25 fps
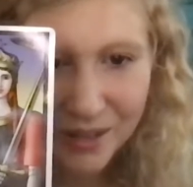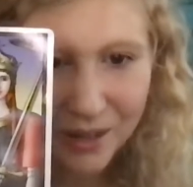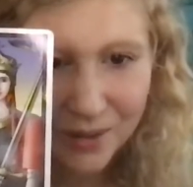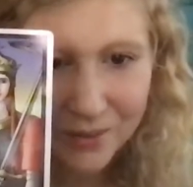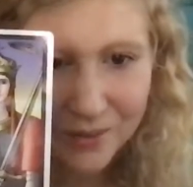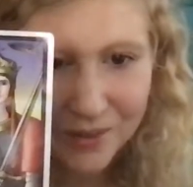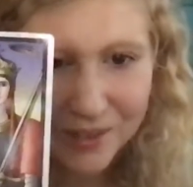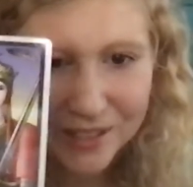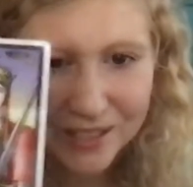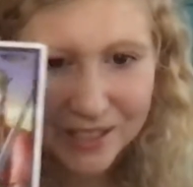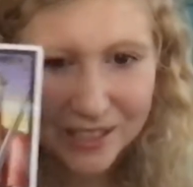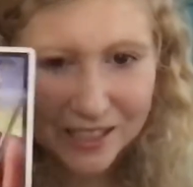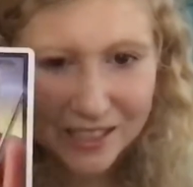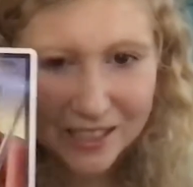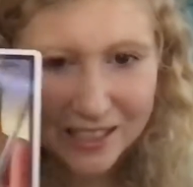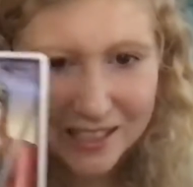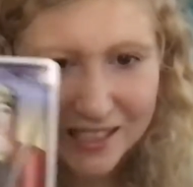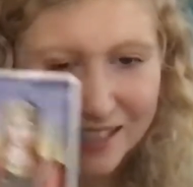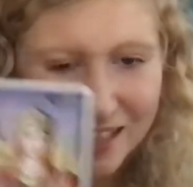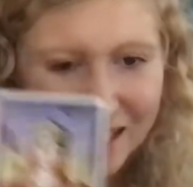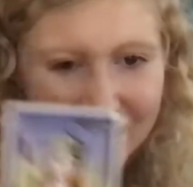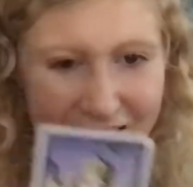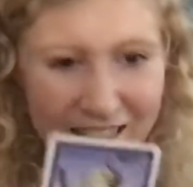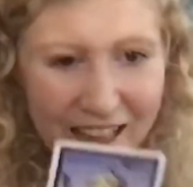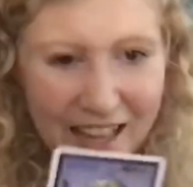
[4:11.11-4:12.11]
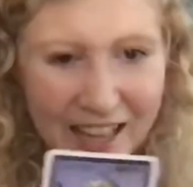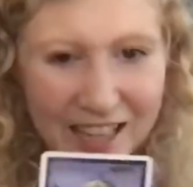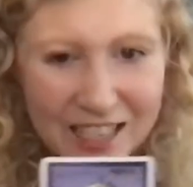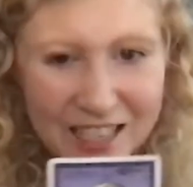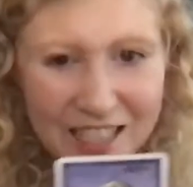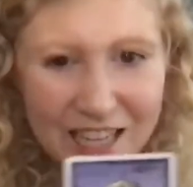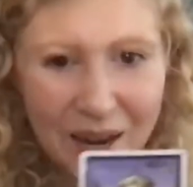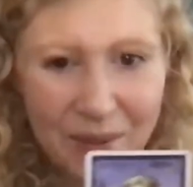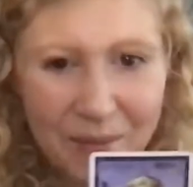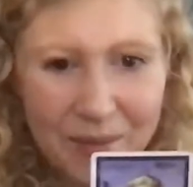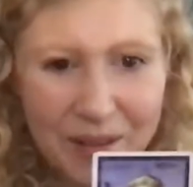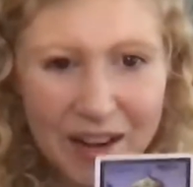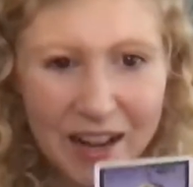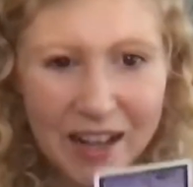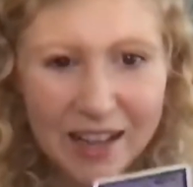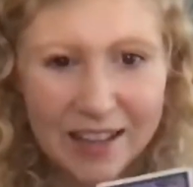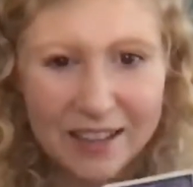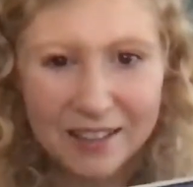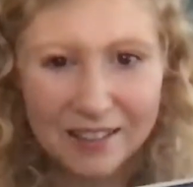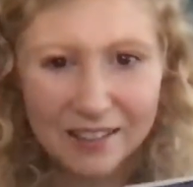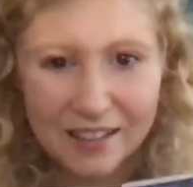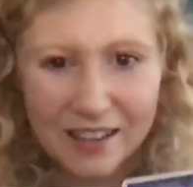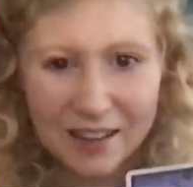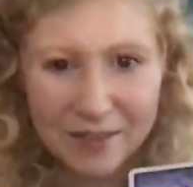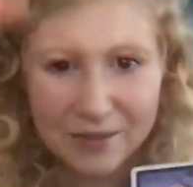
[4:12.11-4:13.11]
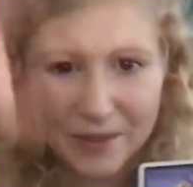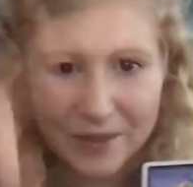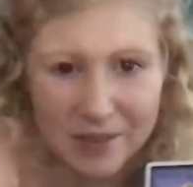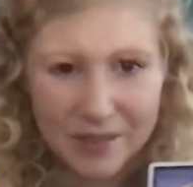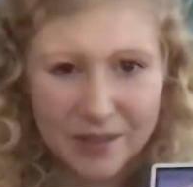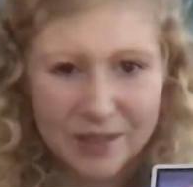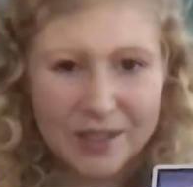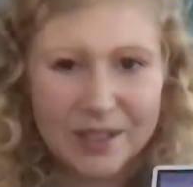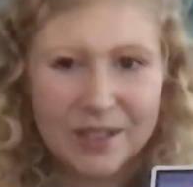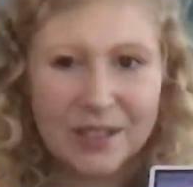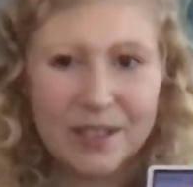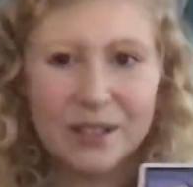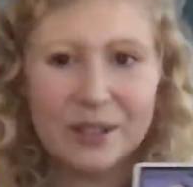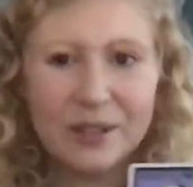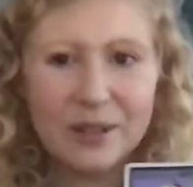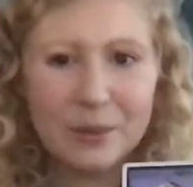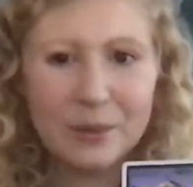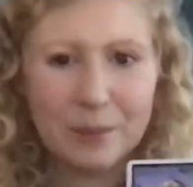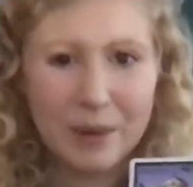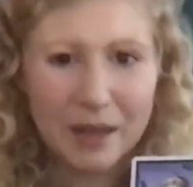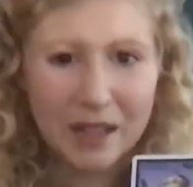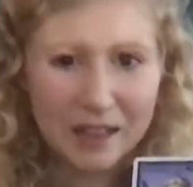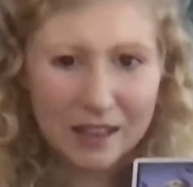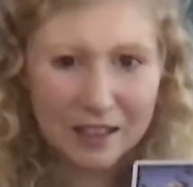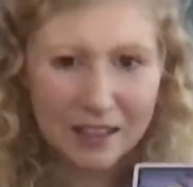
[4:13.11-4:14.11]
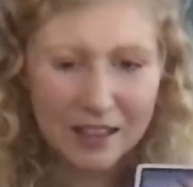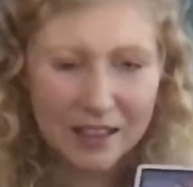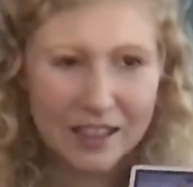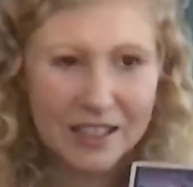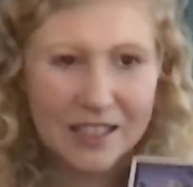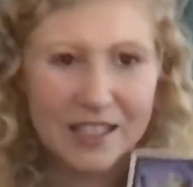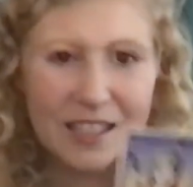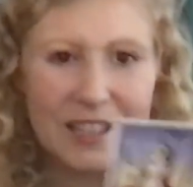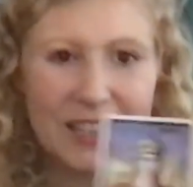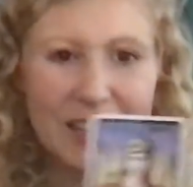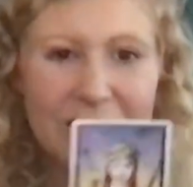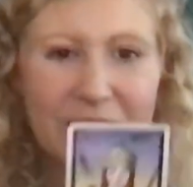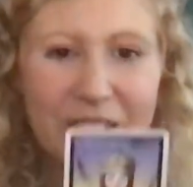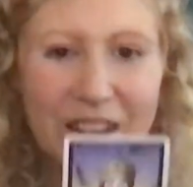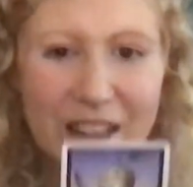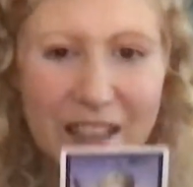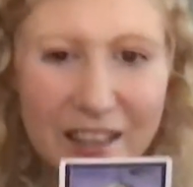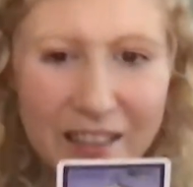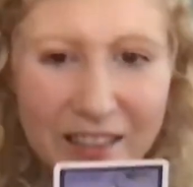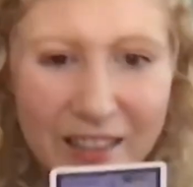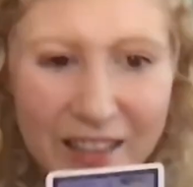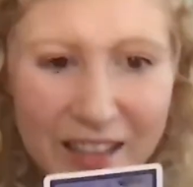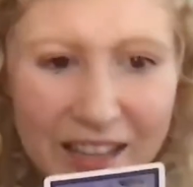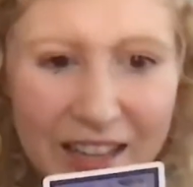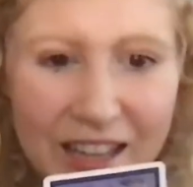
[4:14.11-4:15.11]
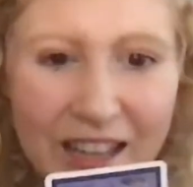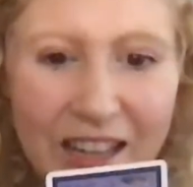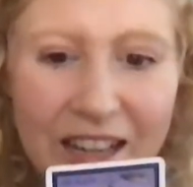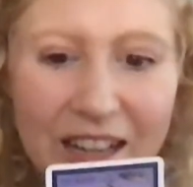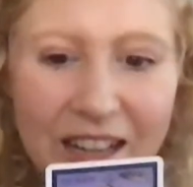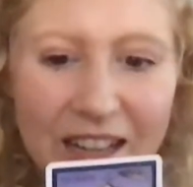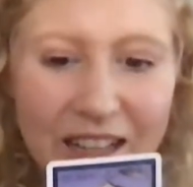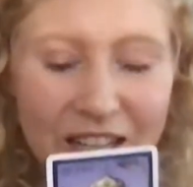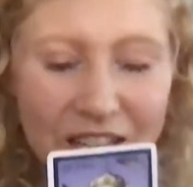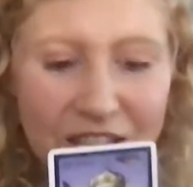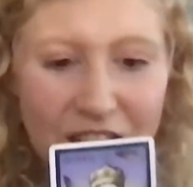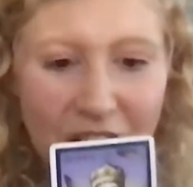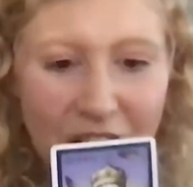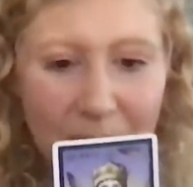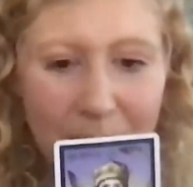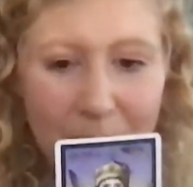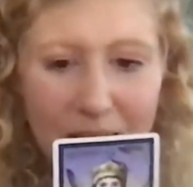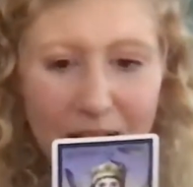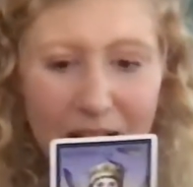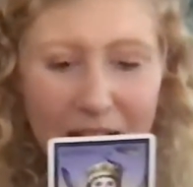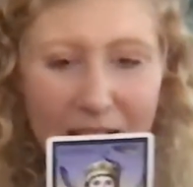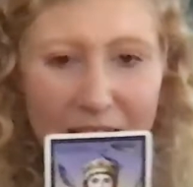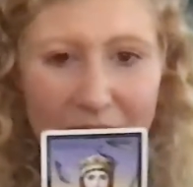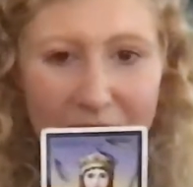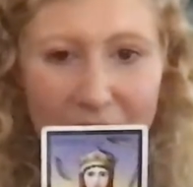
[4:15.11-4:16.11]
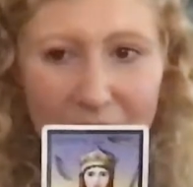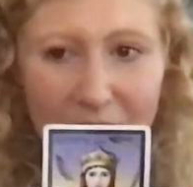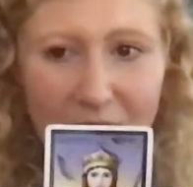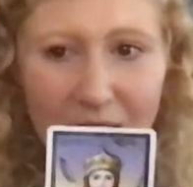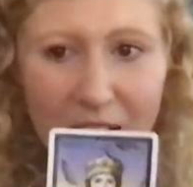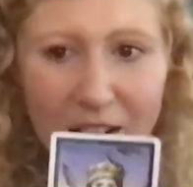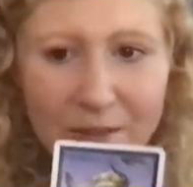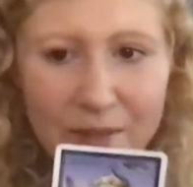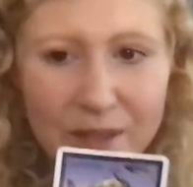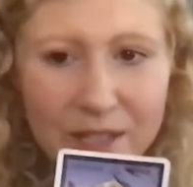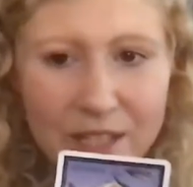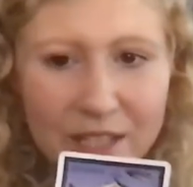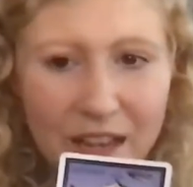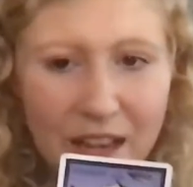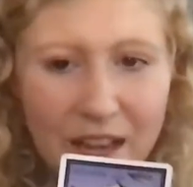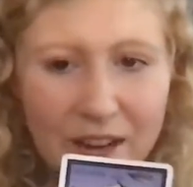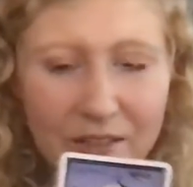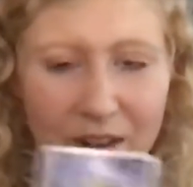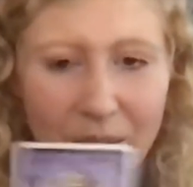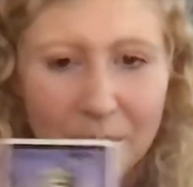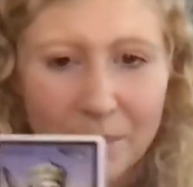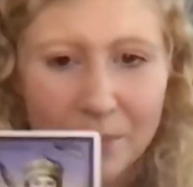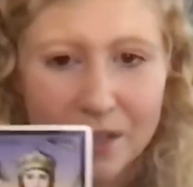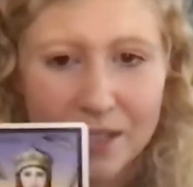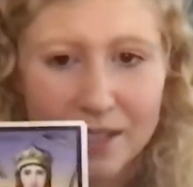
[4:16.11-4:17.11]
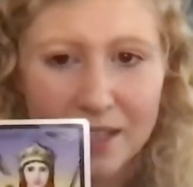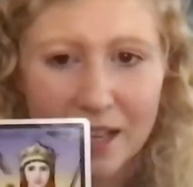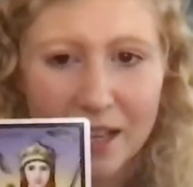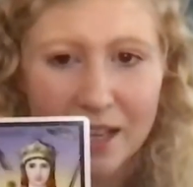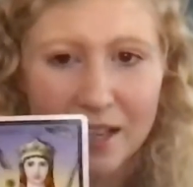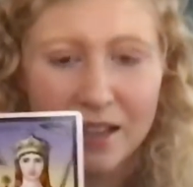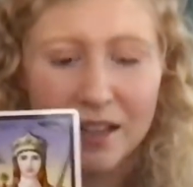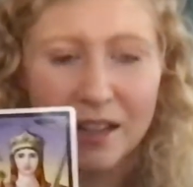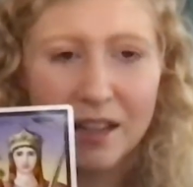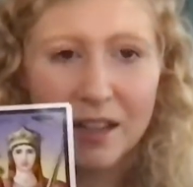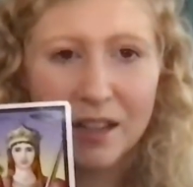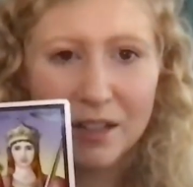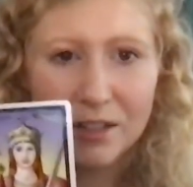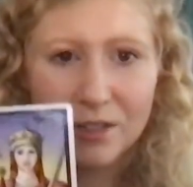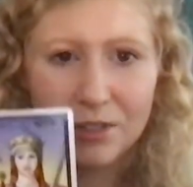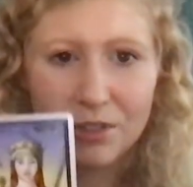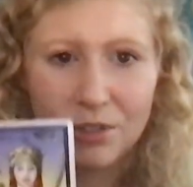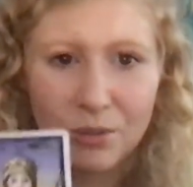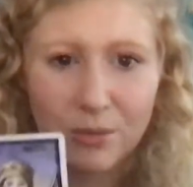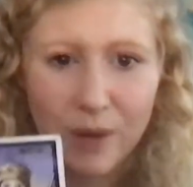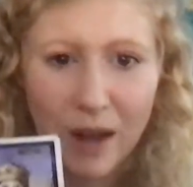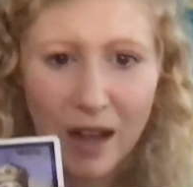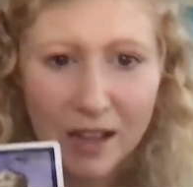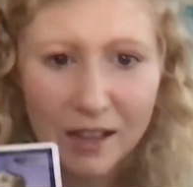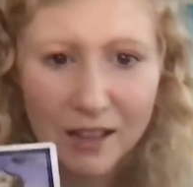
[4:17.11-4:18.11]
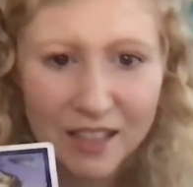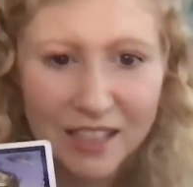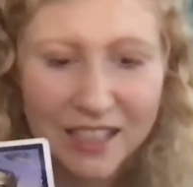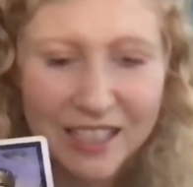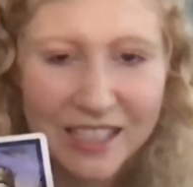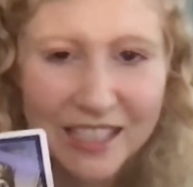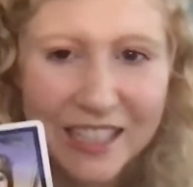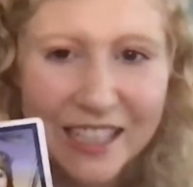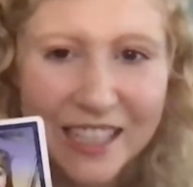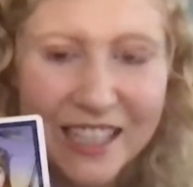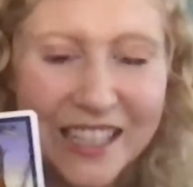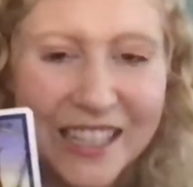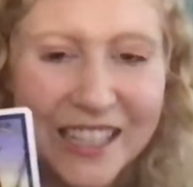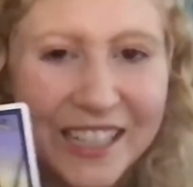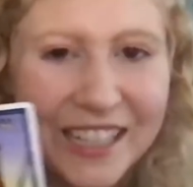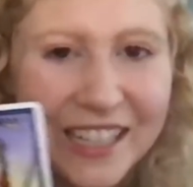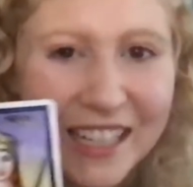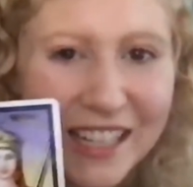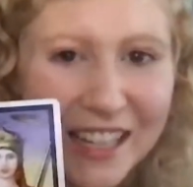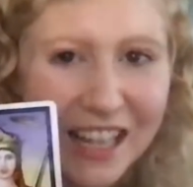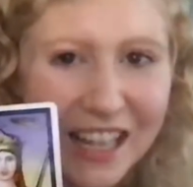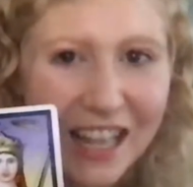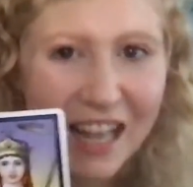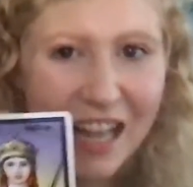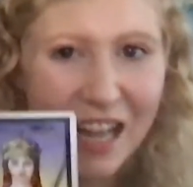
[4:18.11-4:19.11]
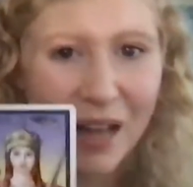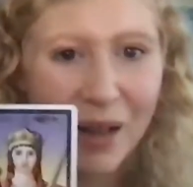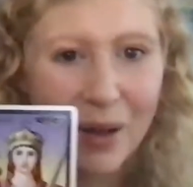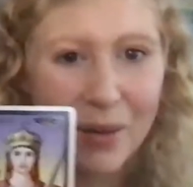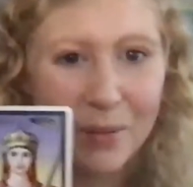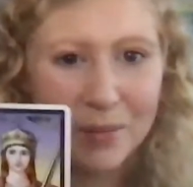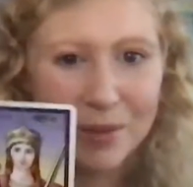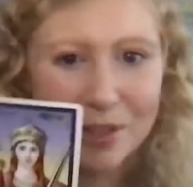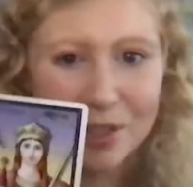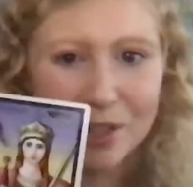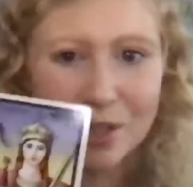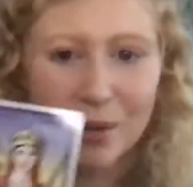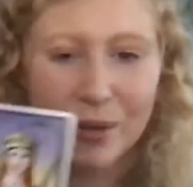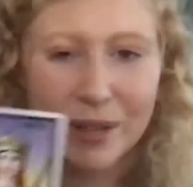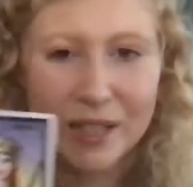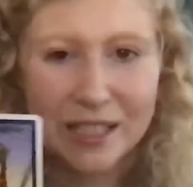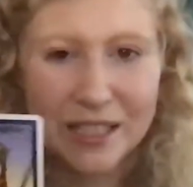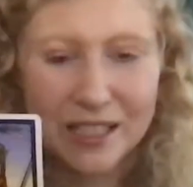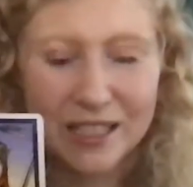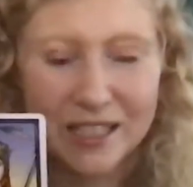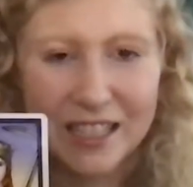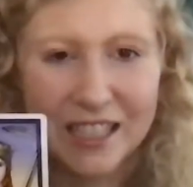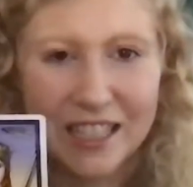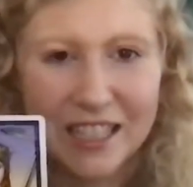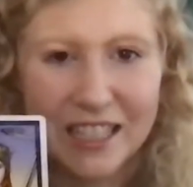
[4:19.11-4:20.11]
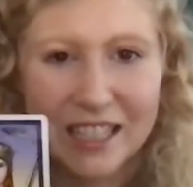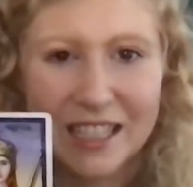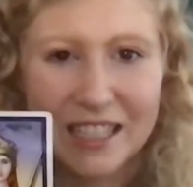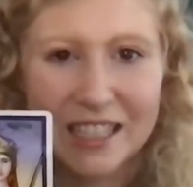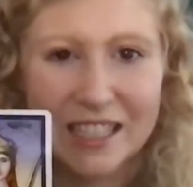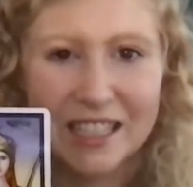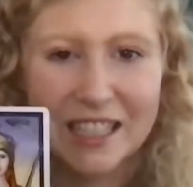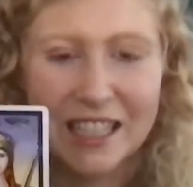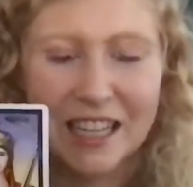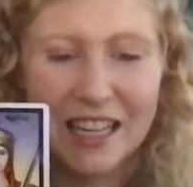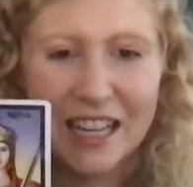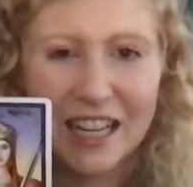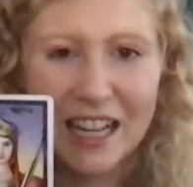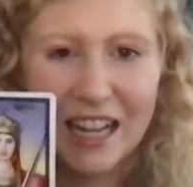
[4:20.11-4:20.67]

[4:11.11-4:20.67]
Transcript: Almost looks like that Gemini glyph with those two pillars, you know, in the Gemini glyph, which can represent duality, um, choices.